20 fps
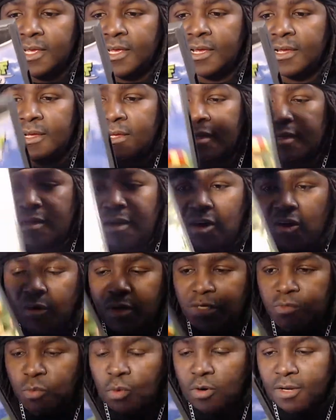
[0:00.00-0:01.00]
that I
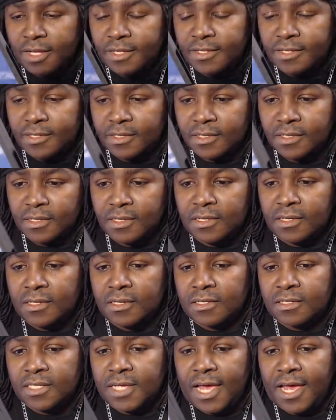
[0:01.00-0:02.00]
always wanted
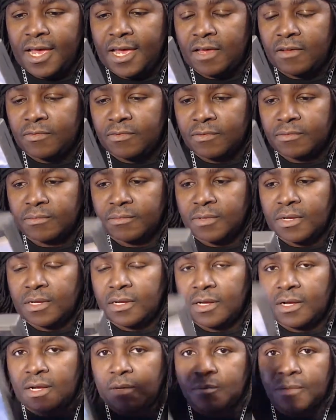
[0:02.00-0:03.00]
to have.
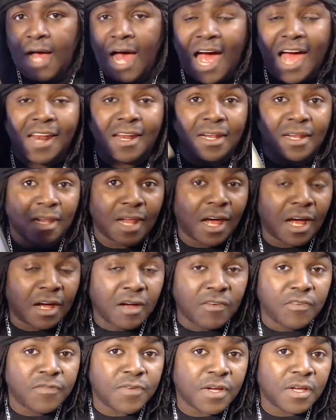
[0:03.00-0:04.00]
Um, I
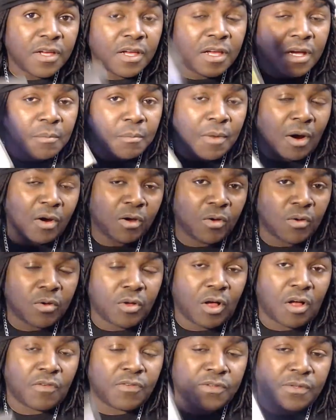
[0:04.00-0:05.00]
love Mario
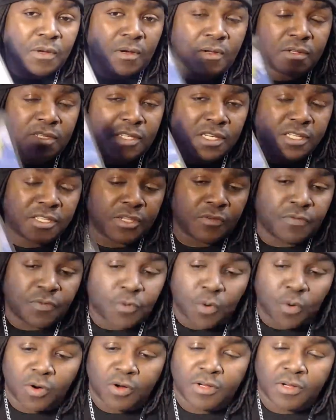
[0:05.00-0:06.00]
Golf on
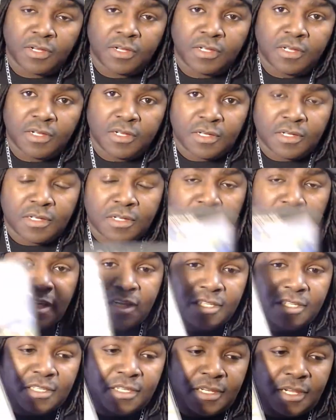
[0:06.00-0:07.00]
64.
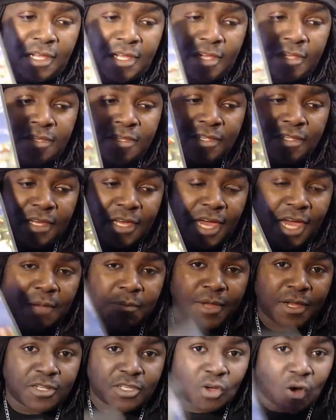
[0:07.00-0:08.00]
Is it's the
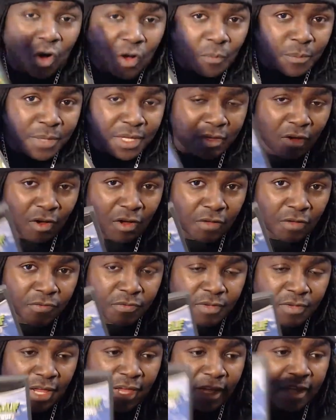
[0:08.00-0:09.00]
game that taught me golf,
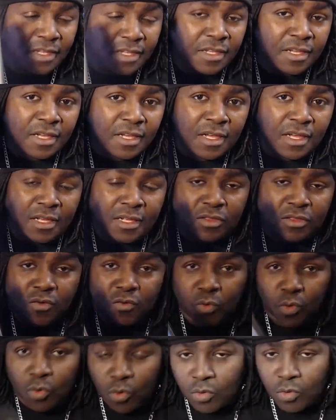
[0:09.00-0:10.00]
like the
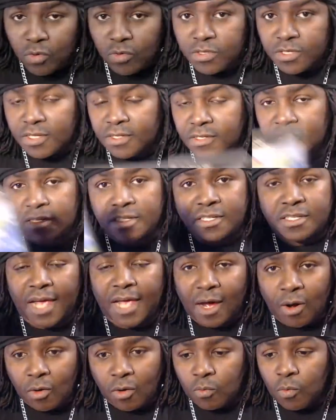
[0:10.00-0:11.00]
rules and just
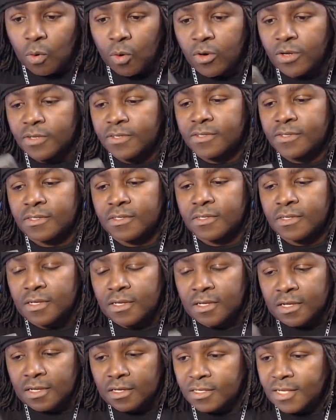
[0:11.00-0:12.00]
how it works.
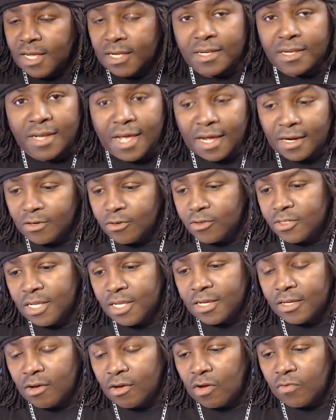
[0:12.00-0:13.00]
Because I did not
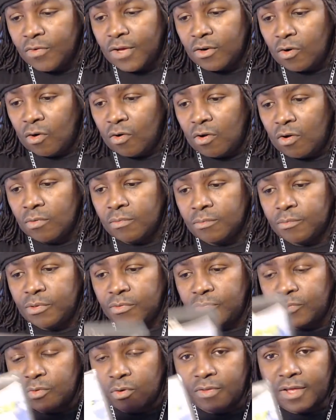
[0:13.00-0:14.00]
understand golf at all
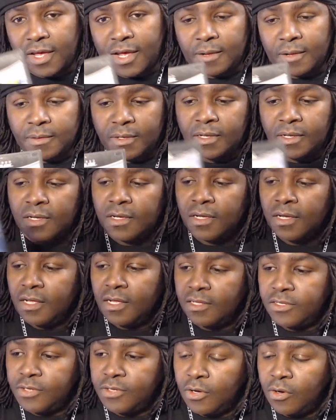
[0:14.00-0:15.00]
before that,
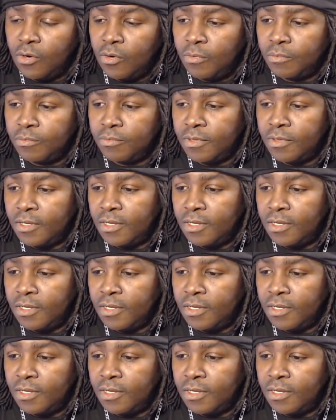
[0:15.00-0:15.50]
and so,